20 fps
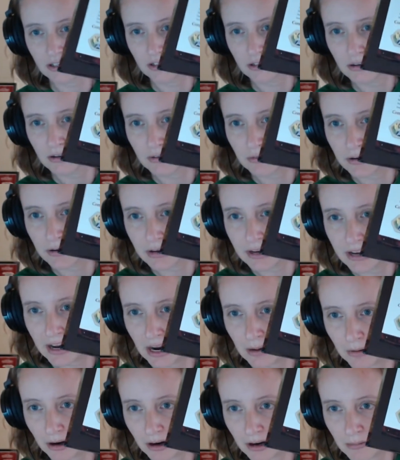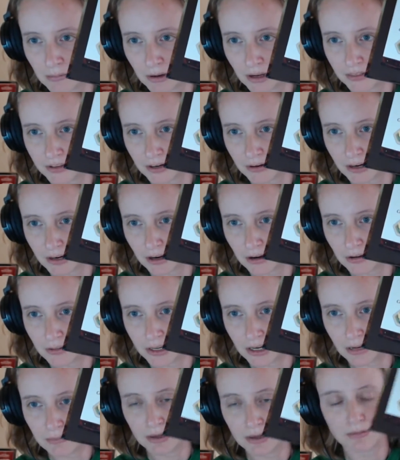A camera, come on, there you go, the
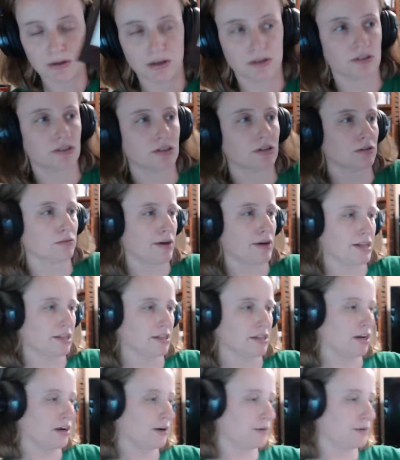amiibos, right there.